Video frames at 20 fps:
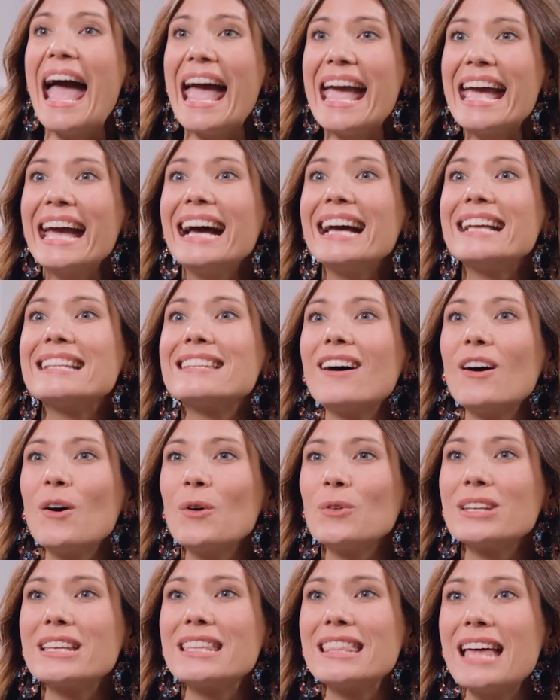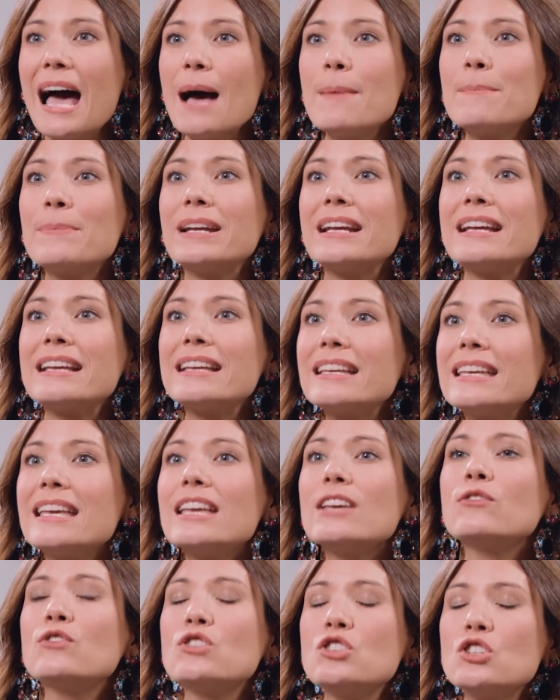And not only that, but it
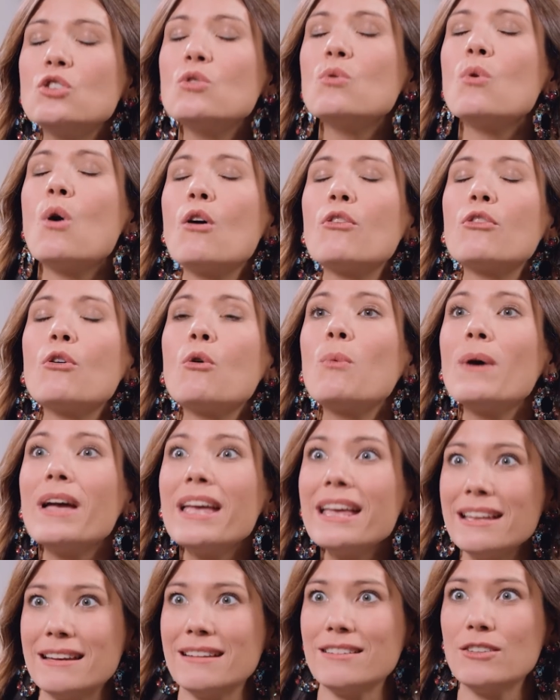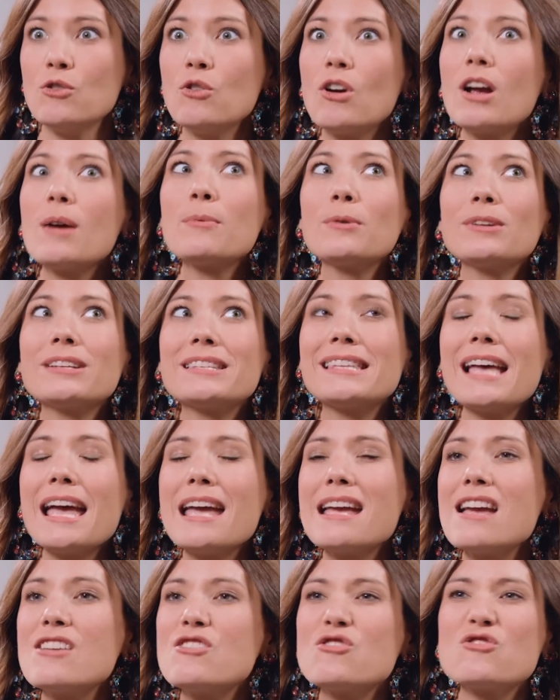gives you the win. You're able to
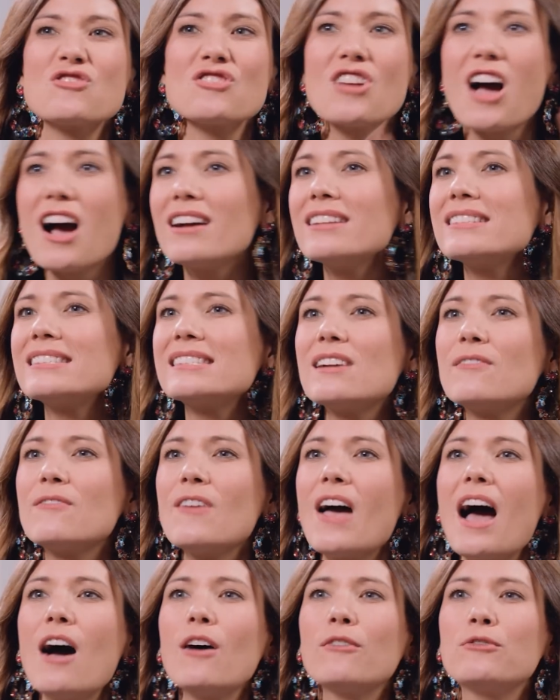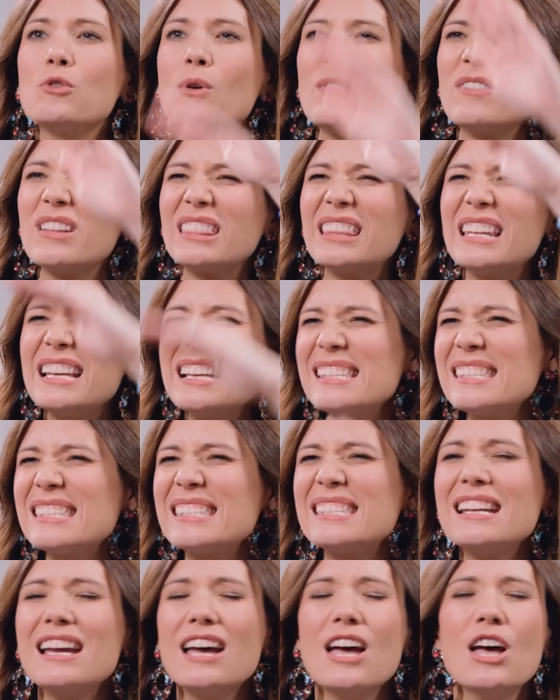say you're knocking stuff out. If you have a
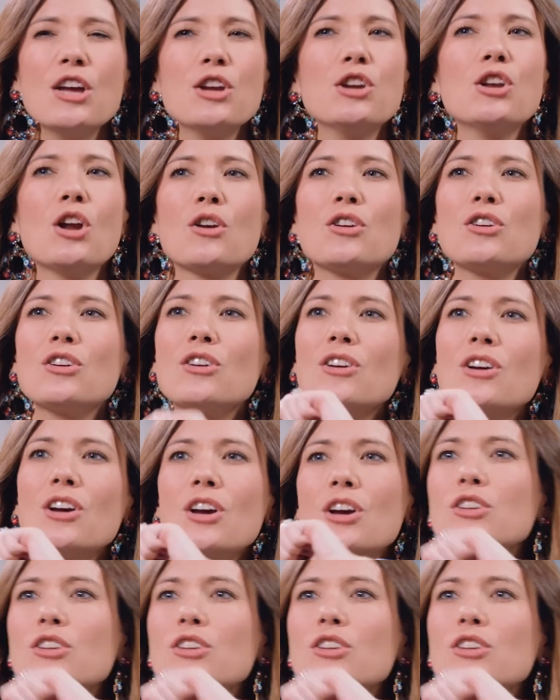list, you're